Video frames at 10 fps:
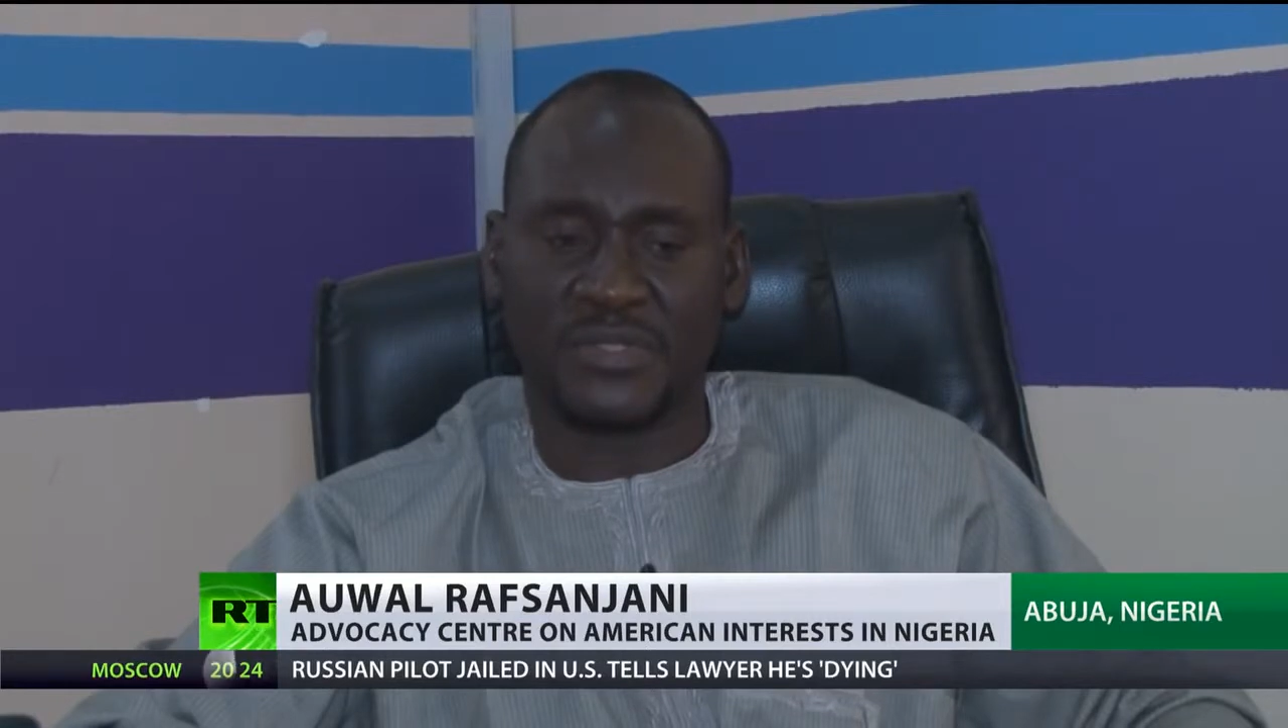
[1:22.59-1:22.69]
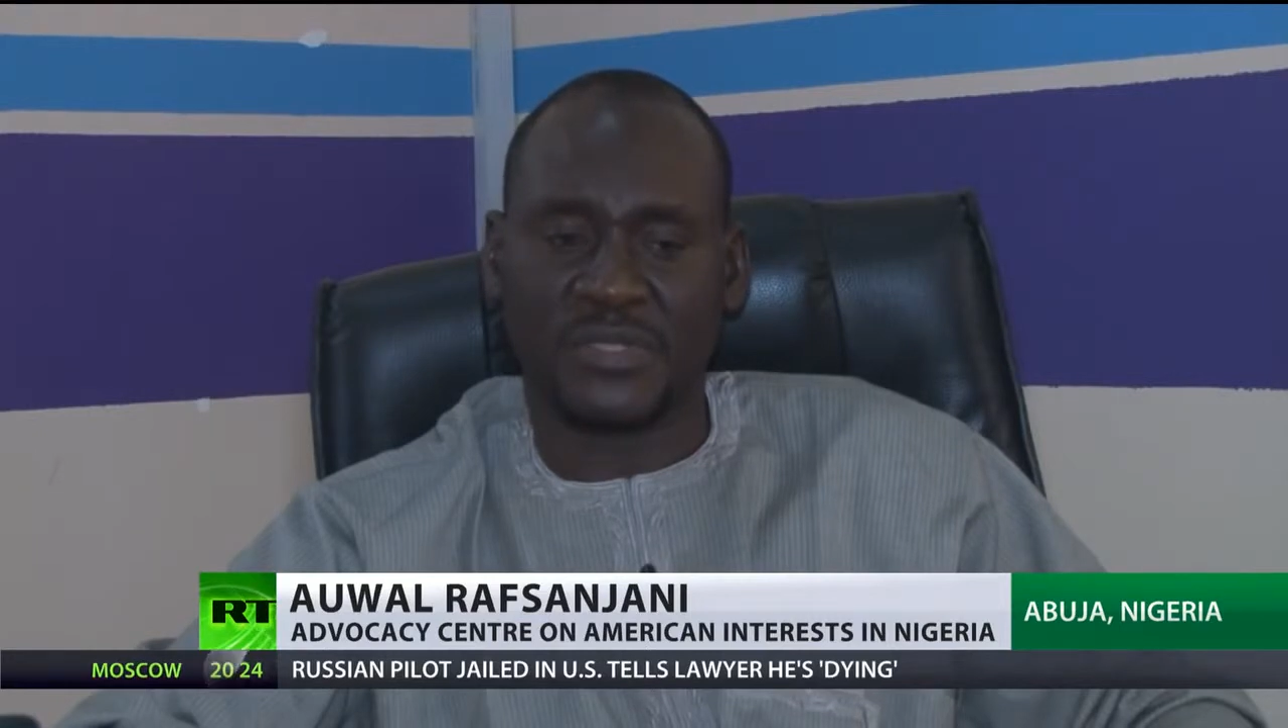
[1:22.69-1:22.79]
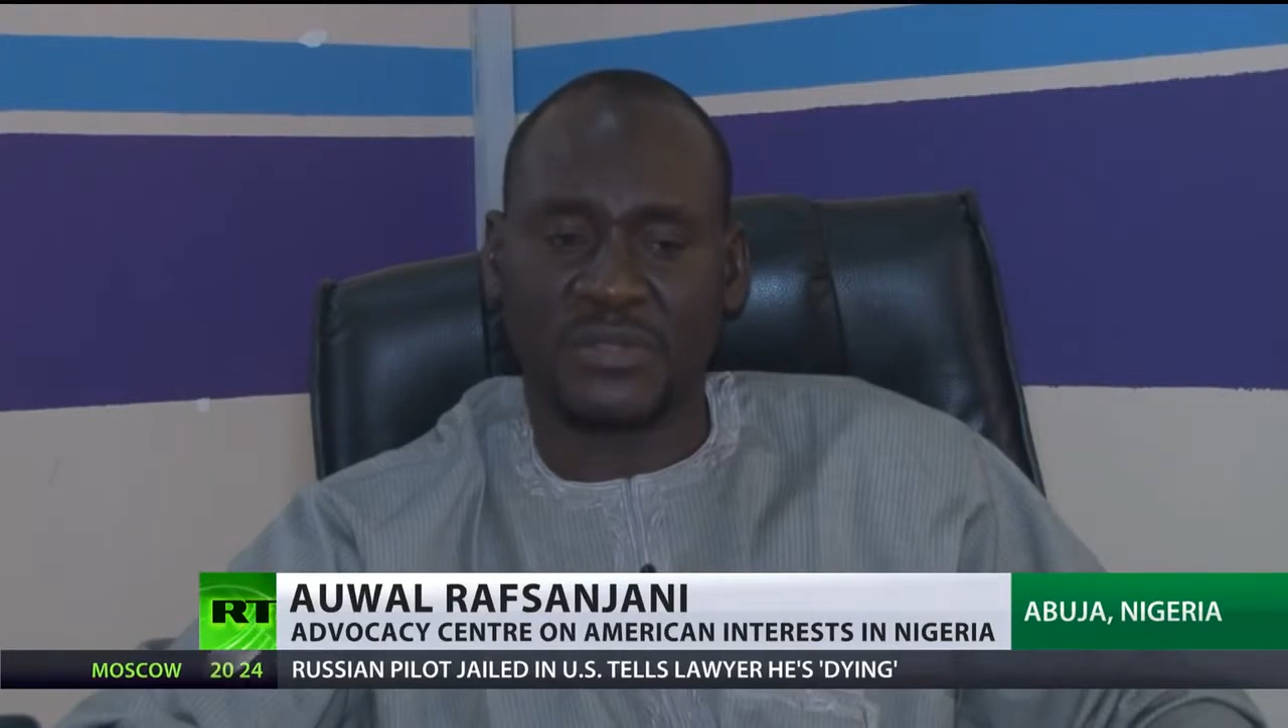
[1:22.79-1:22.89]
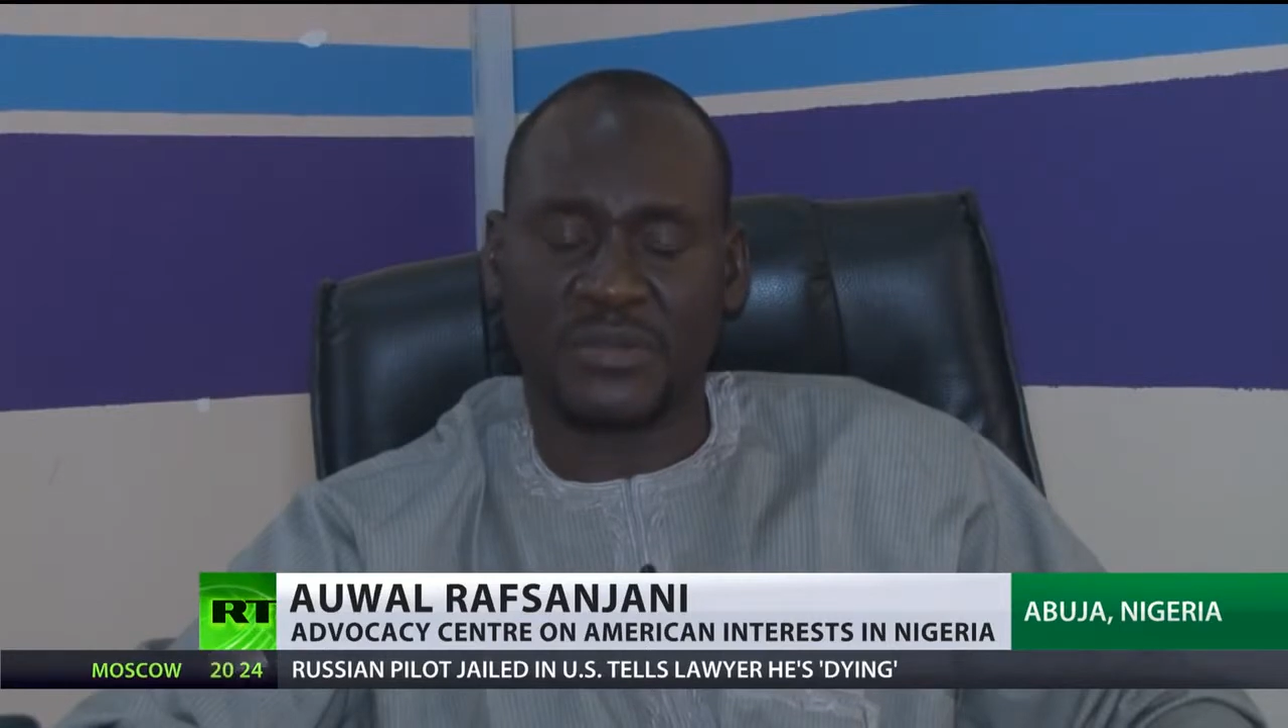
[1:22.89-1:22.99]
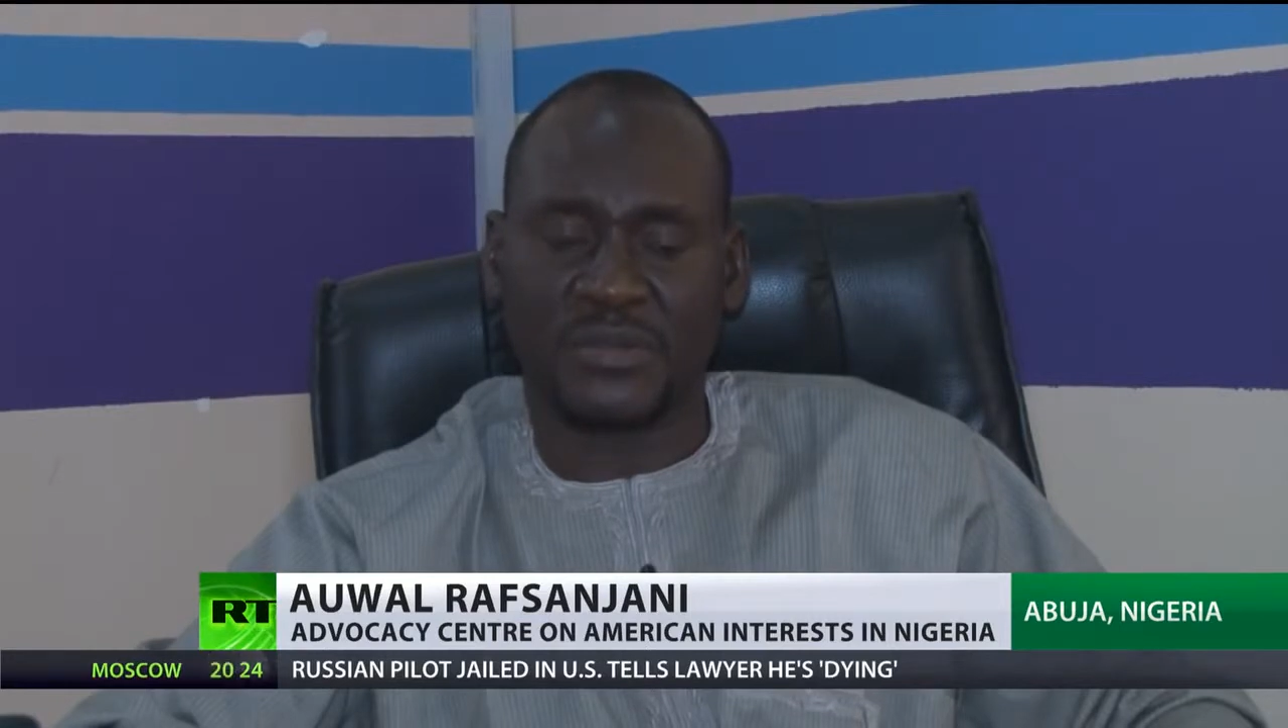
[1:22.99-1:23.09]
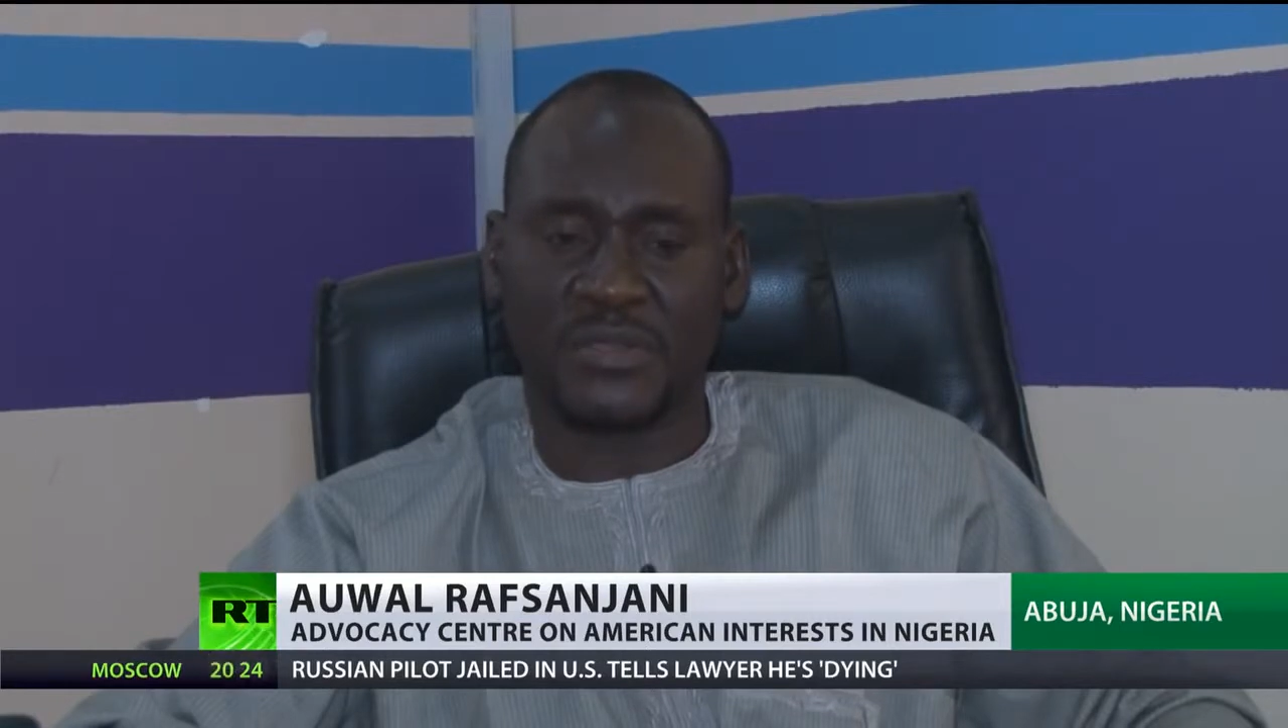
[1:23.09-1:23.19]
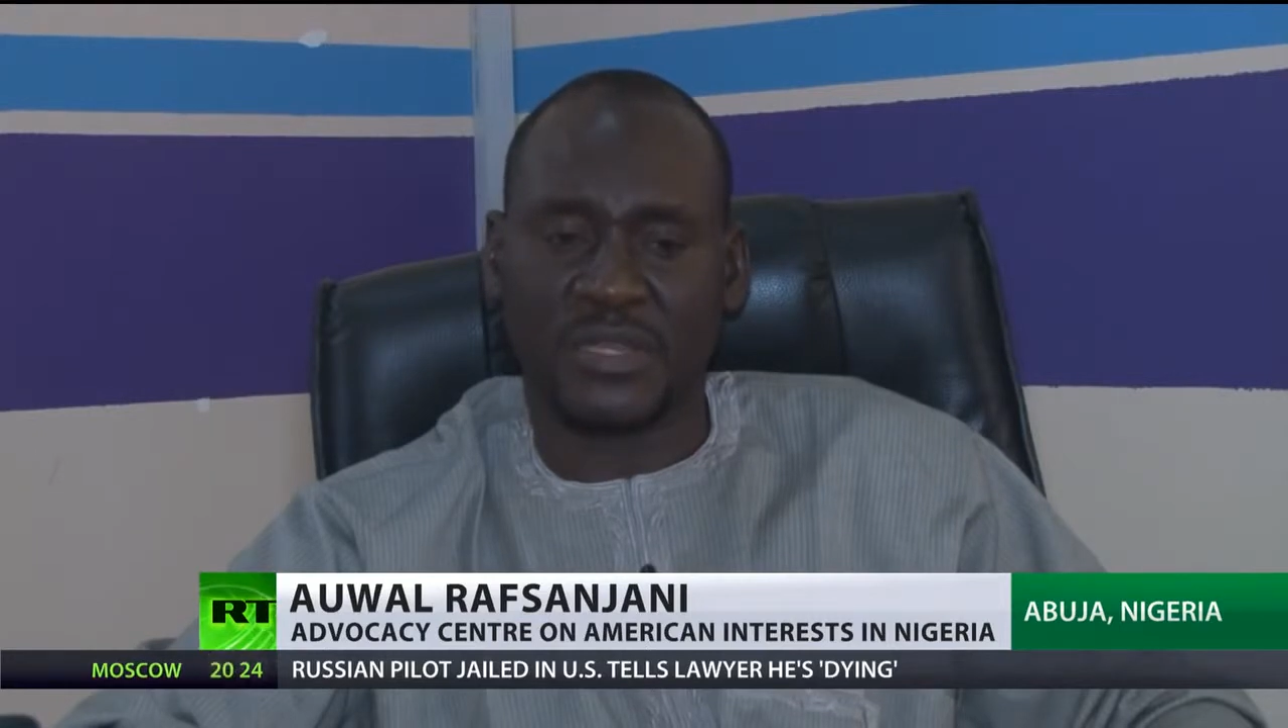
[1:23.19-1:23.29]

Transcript: you know,